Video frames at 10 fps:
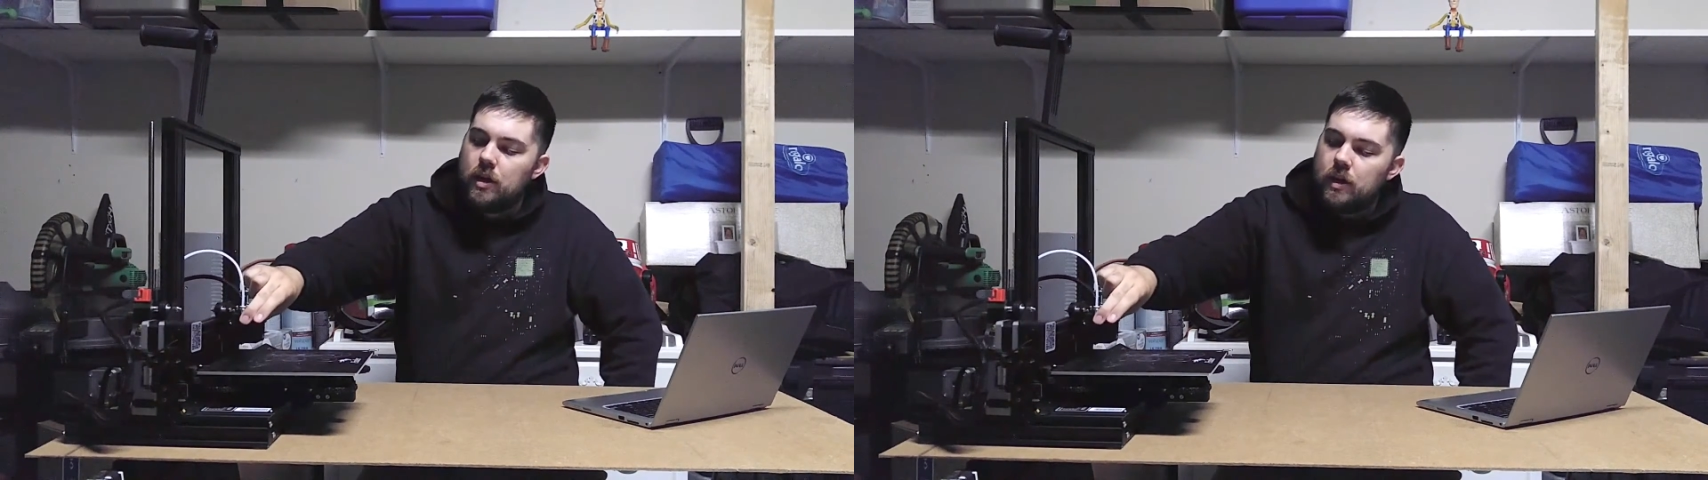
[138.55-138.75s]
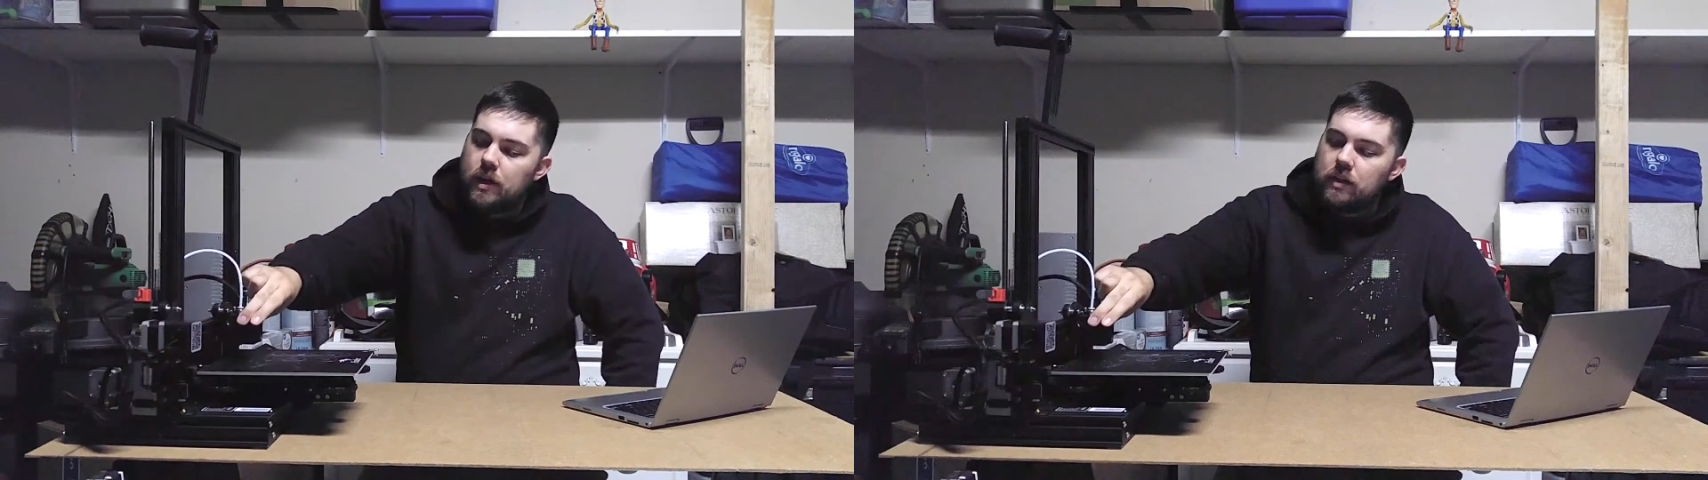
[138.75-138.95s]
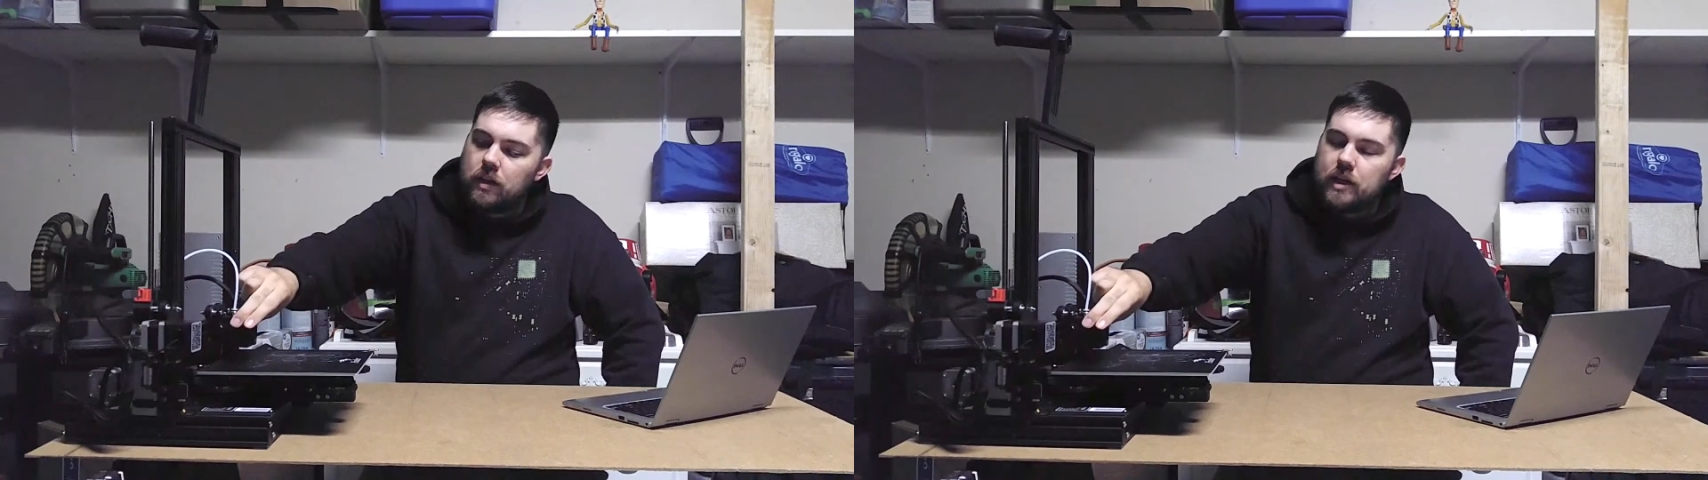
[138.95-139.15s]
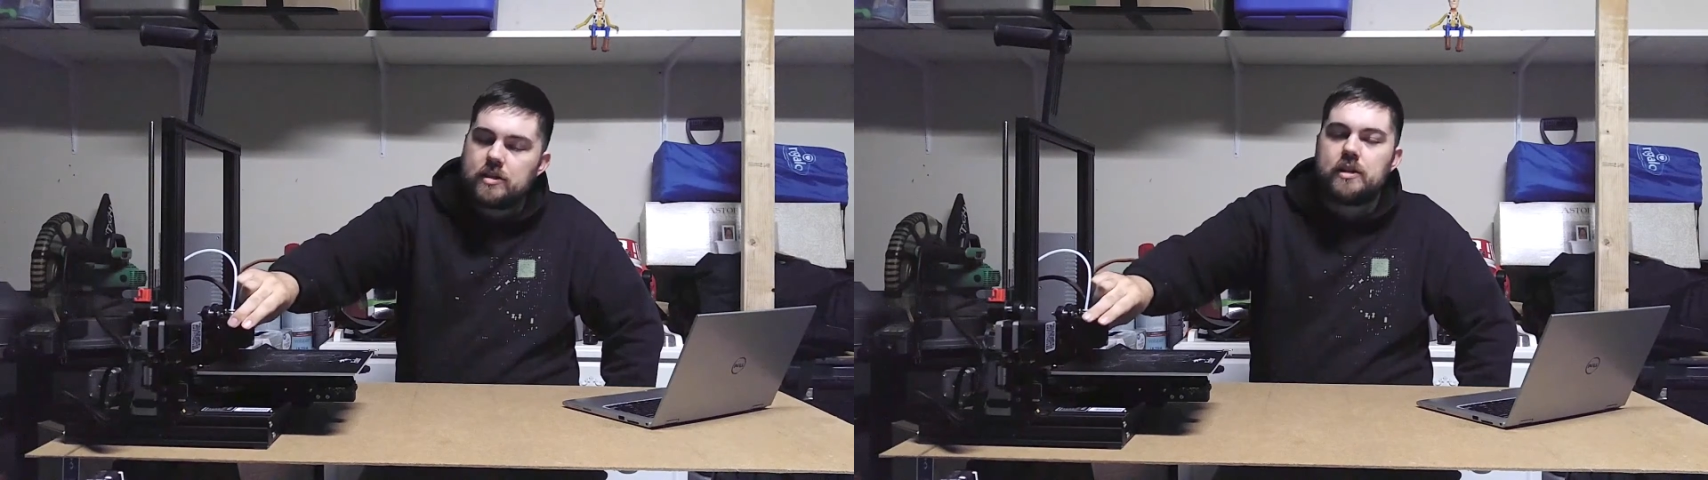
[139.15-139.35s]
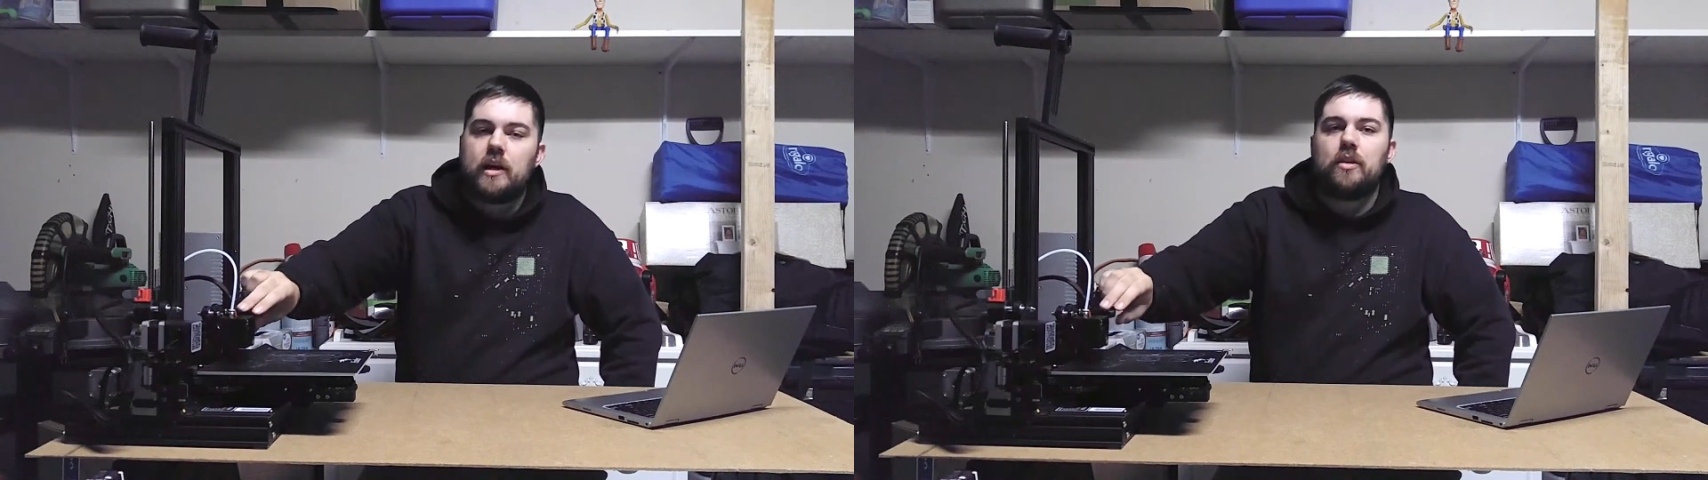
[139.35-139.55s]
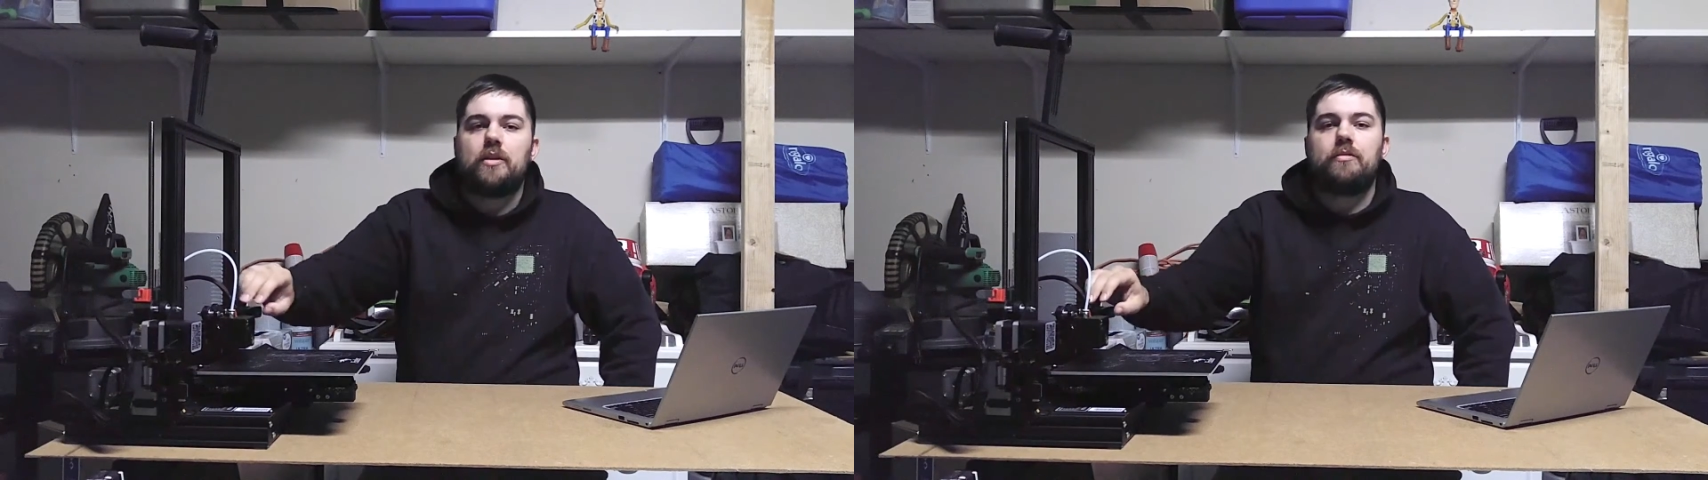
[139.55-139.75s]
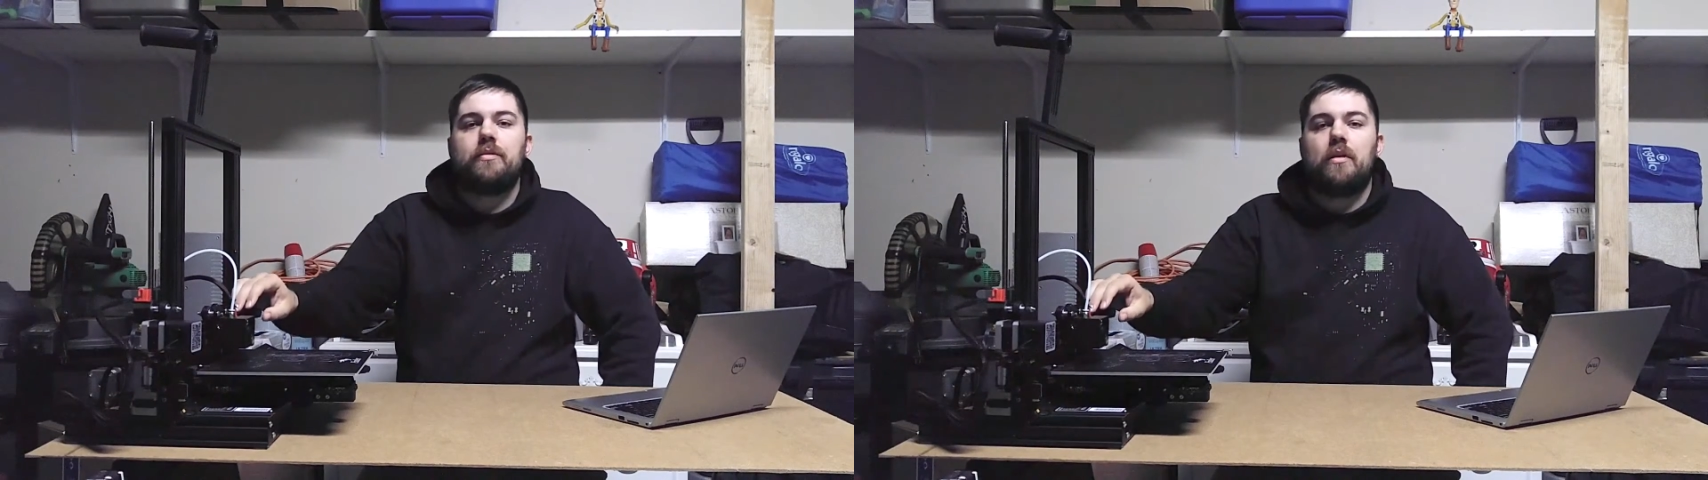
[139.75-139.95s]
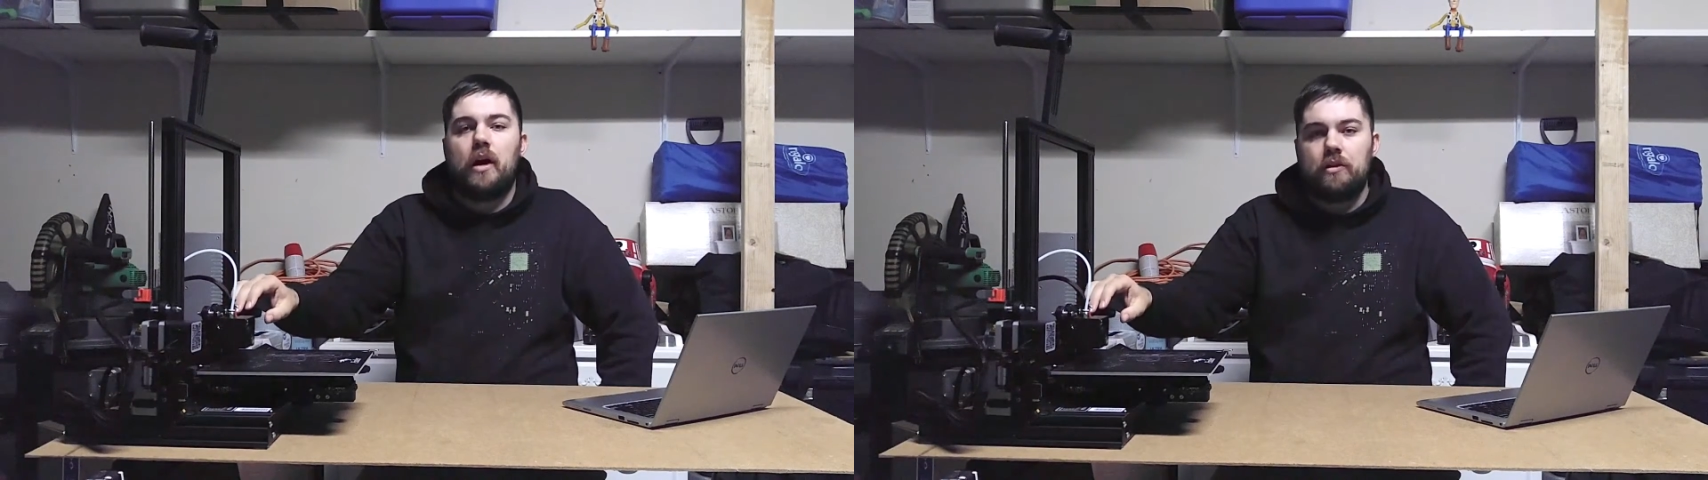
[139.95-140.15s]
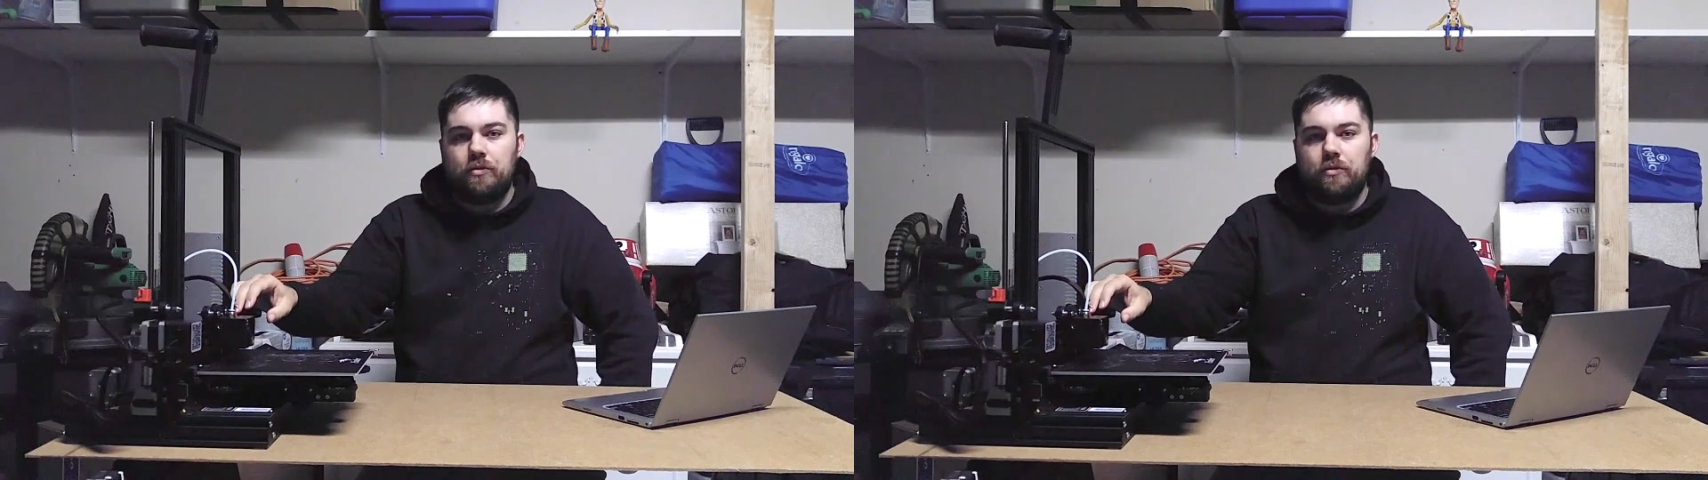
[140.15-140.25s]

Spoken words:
and lays down the hot